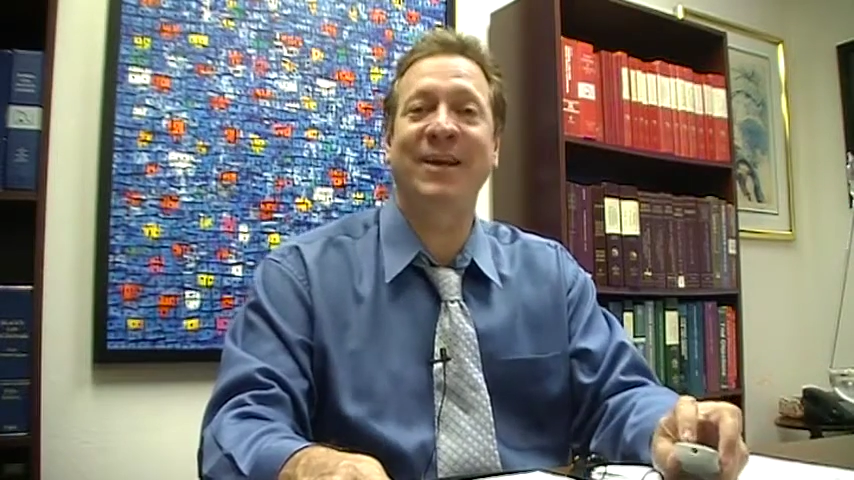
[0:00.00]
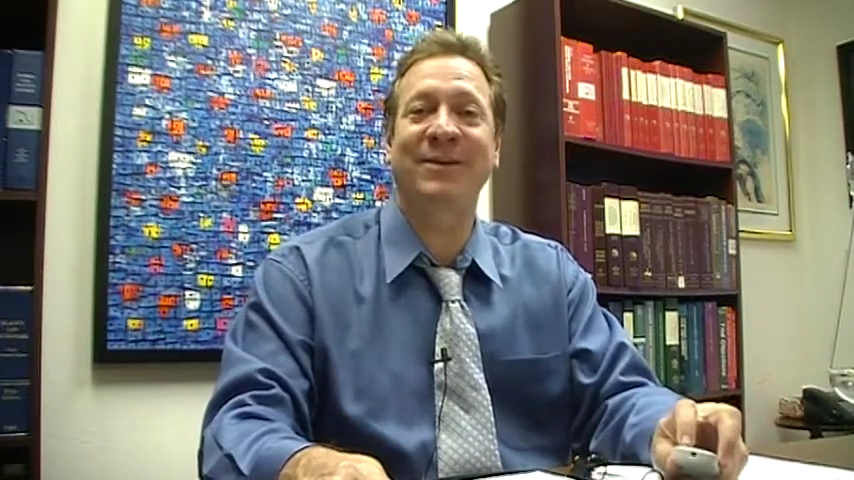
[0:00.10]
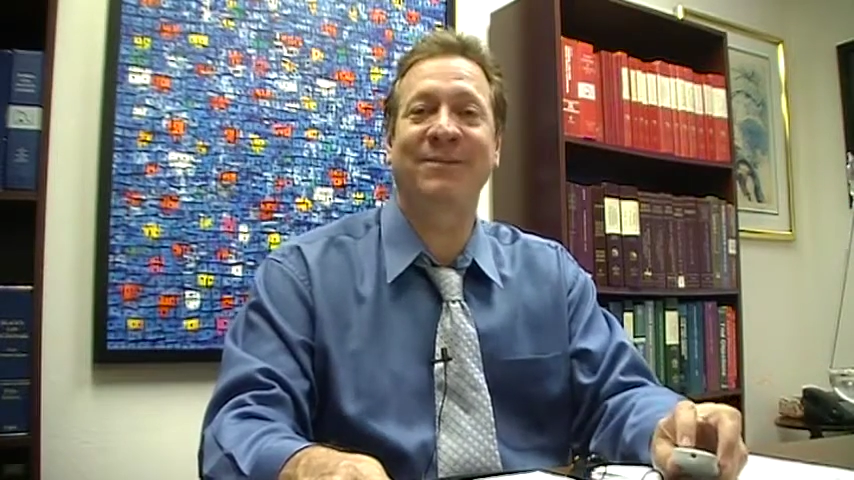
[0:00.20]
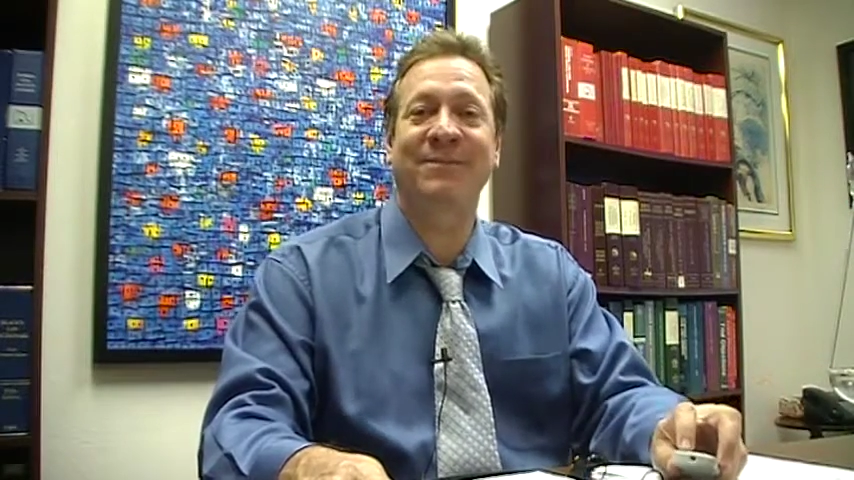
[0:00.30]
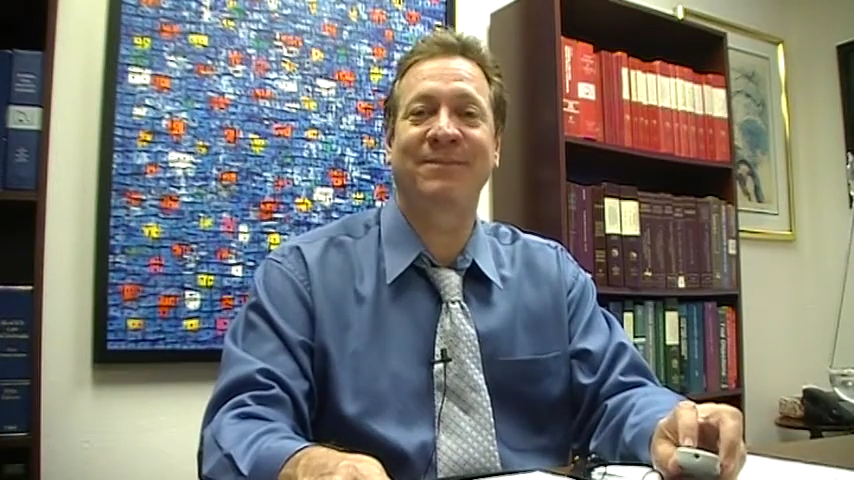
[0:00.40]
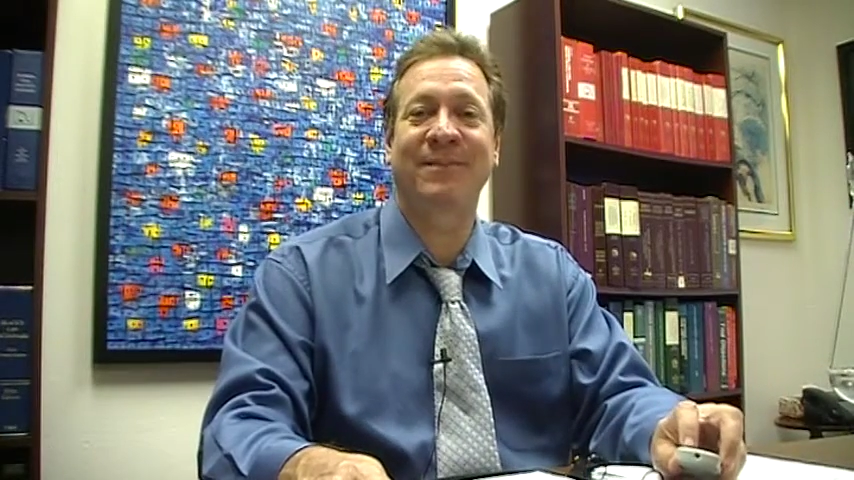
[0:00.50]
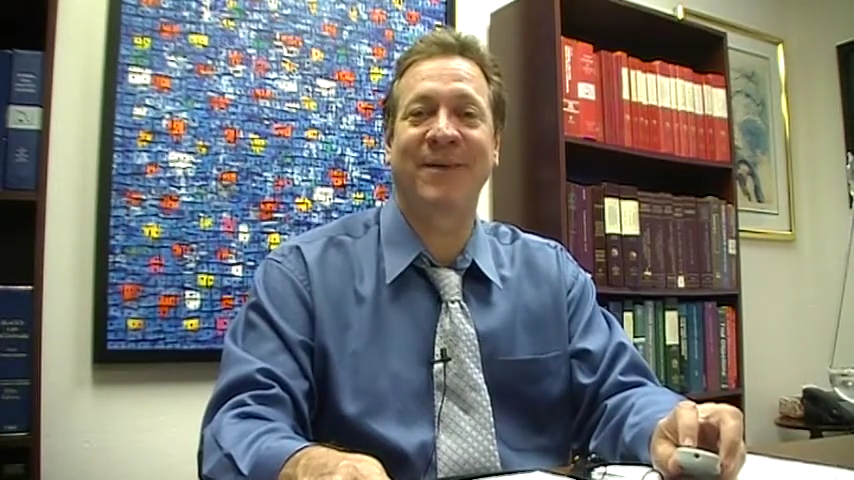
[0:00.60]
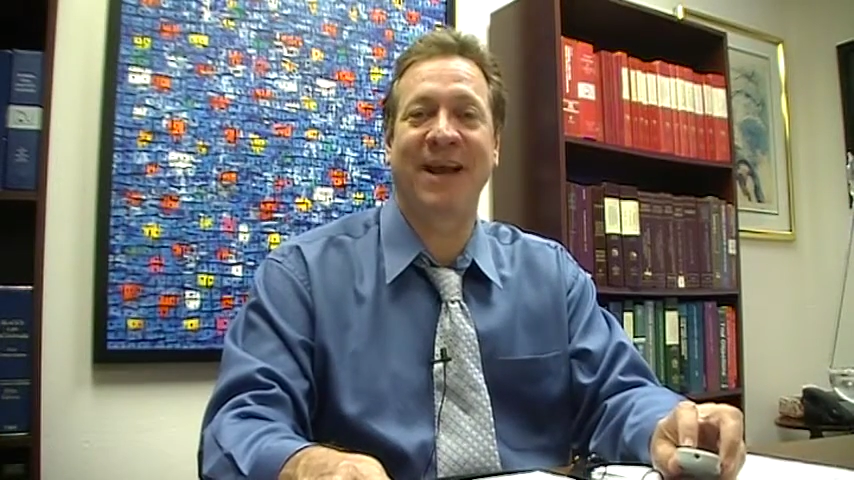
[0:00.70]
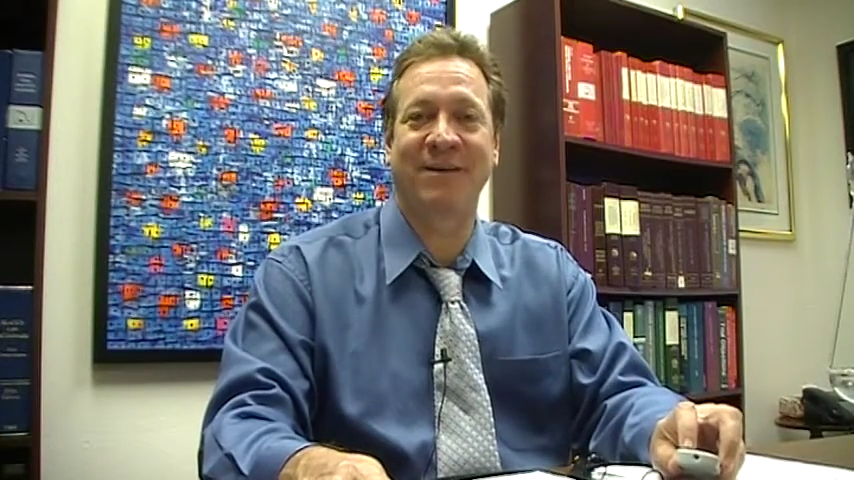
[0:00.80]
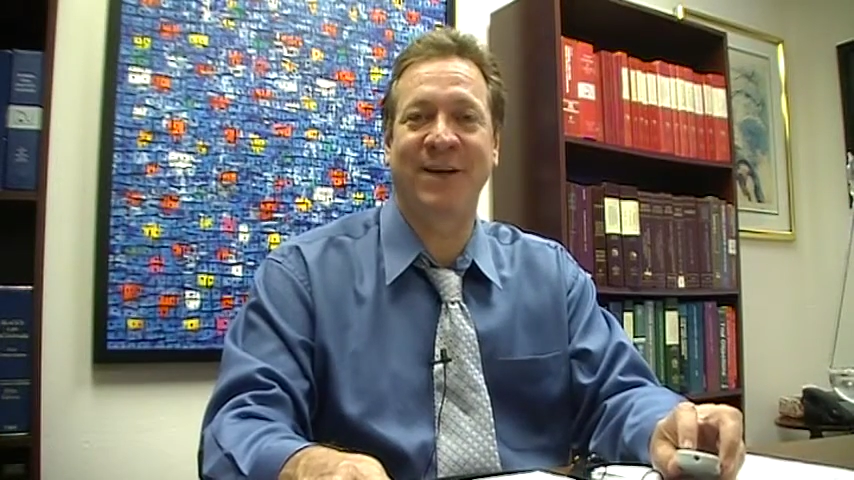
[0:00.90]
you
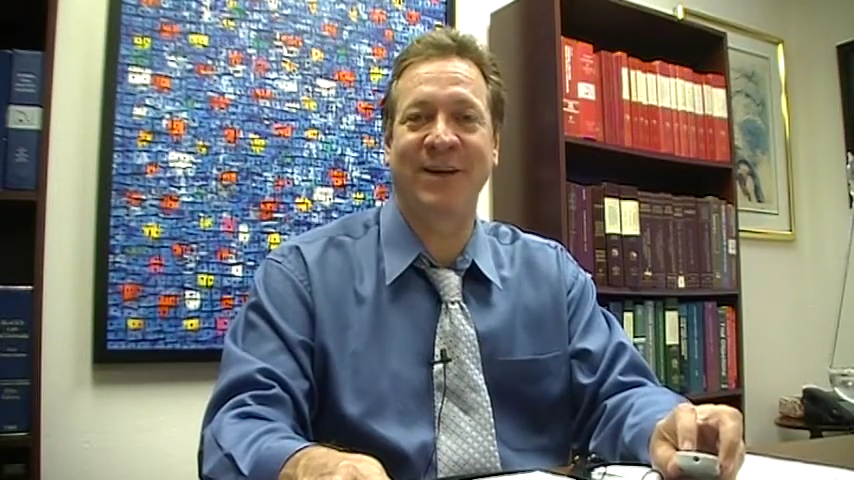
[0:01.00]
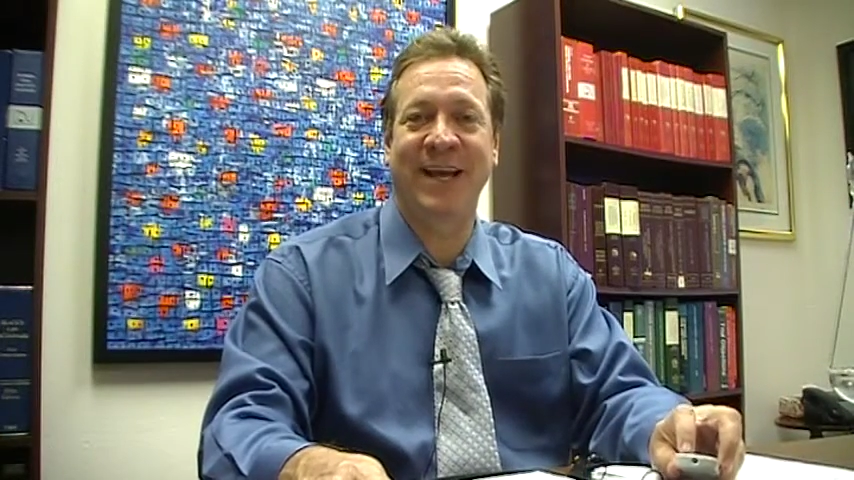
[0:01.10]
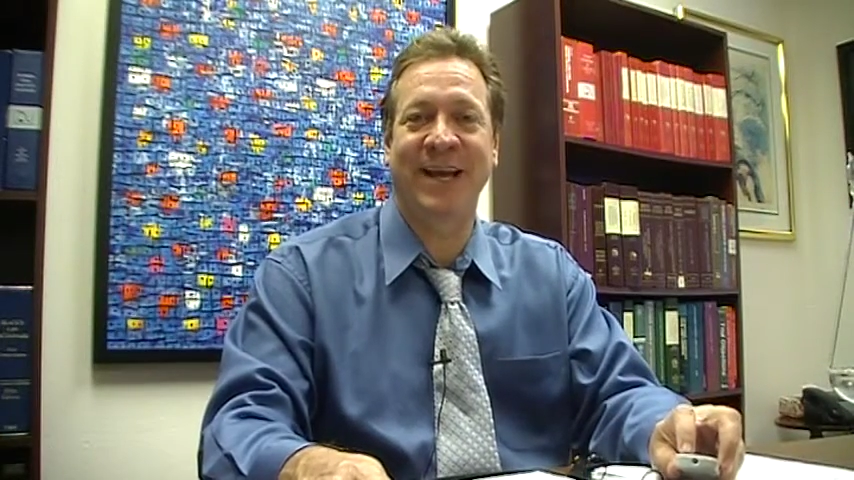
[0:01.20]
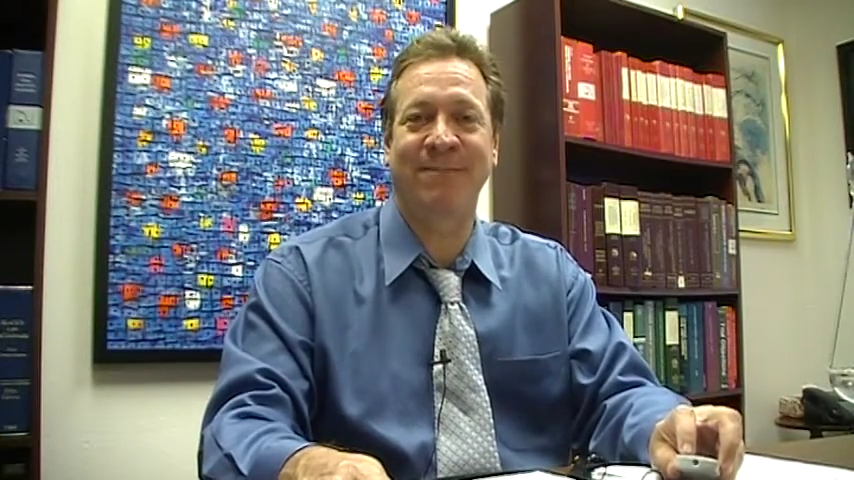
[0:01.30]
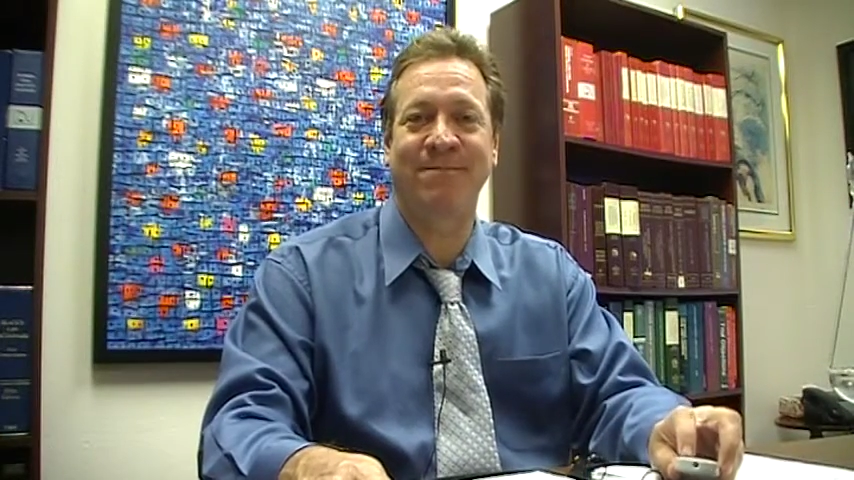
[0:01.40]
and have a good day.